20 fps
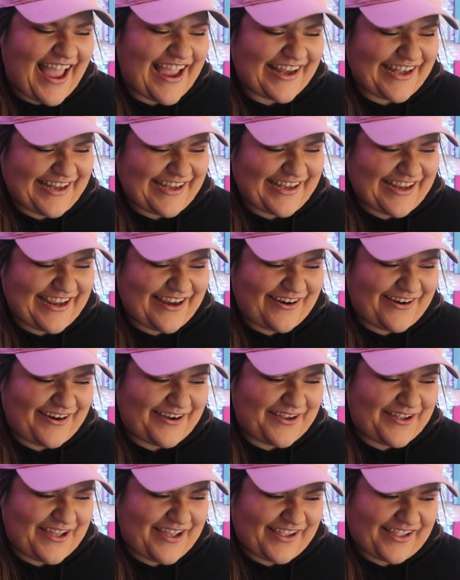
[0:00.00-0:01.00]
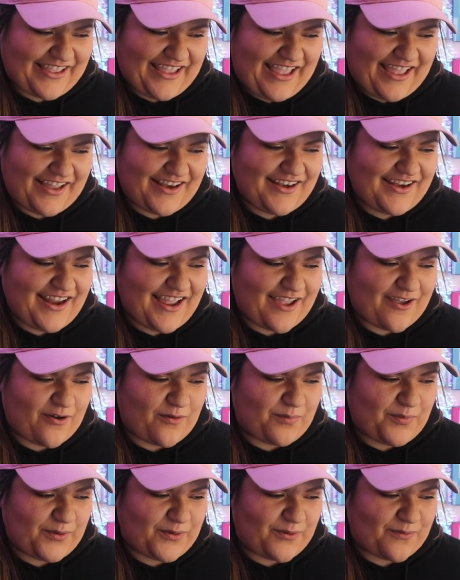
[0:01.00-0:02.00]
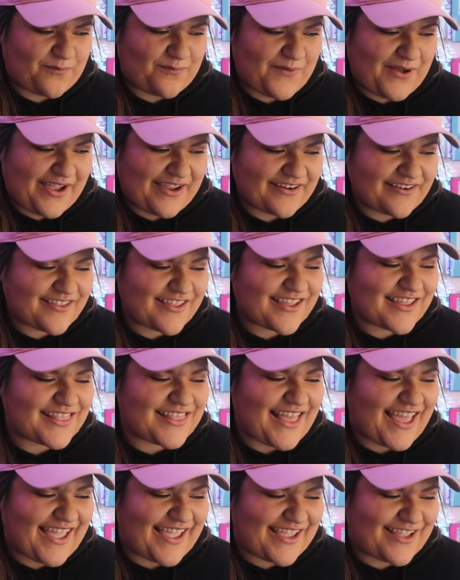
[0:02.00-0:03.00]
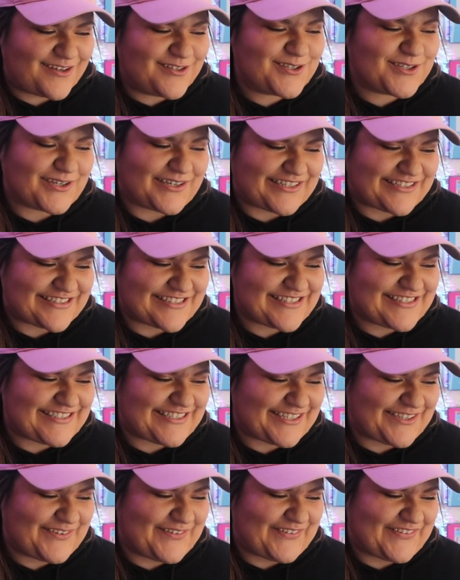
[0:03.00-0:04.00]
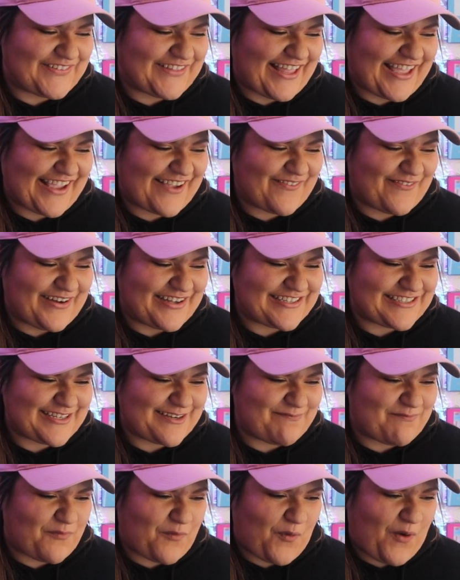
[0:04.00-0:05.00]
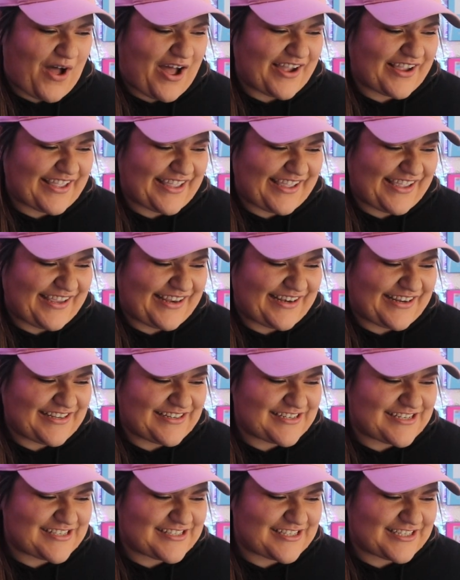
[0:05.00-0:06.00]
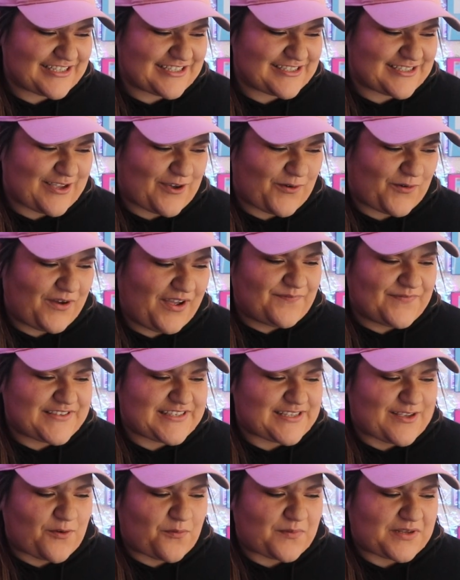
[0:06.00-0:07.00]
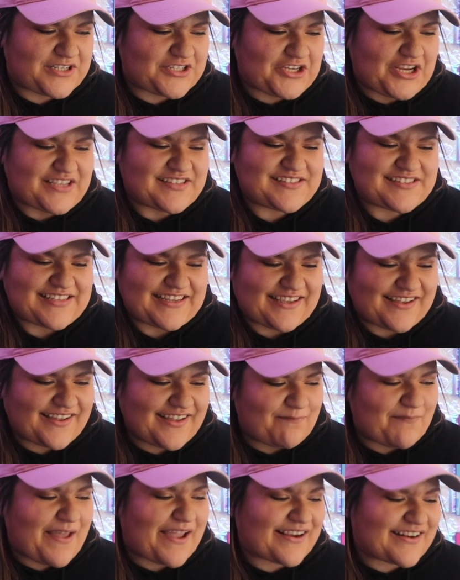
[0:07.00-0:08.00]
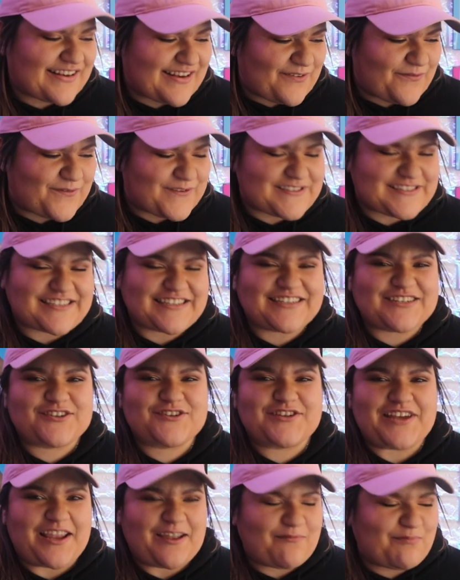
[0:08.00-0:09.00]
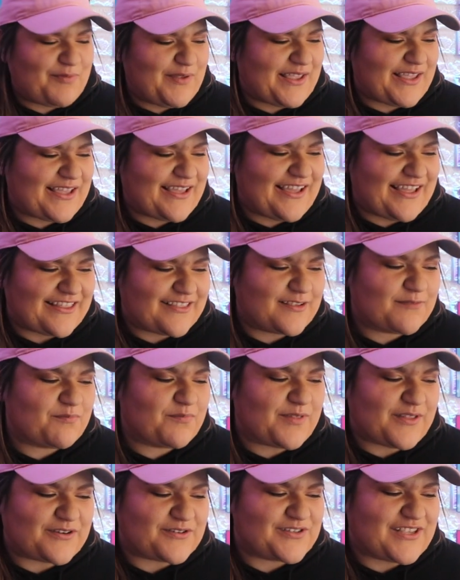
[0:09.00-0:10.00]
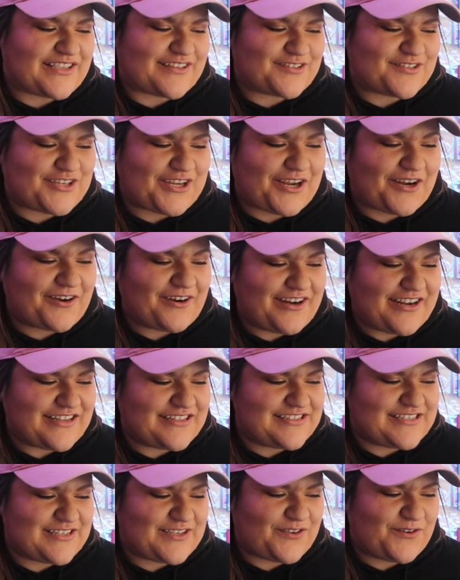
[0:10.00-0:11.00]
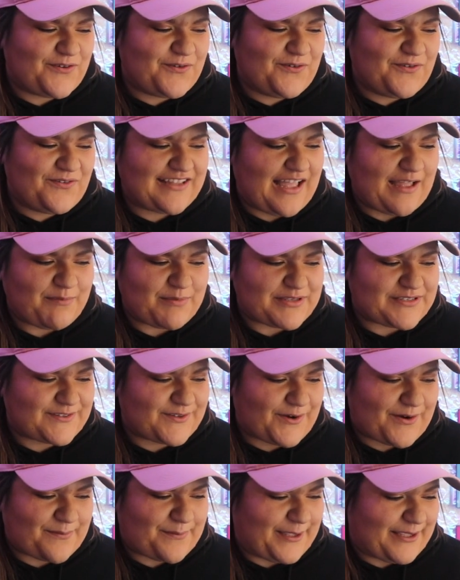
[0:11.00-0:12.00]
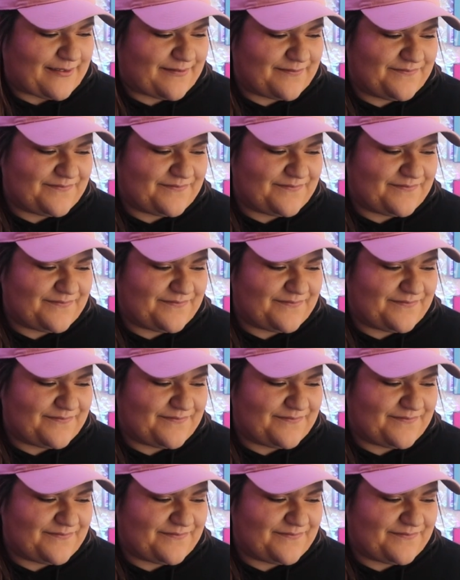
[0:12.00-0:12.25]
I need to hear it again. I hope you don't mind. Look at that entrance too. Like watch him walk in. He just looks so, so majestic, magnificent JP. And then there's like cheering too. I'd be screaming.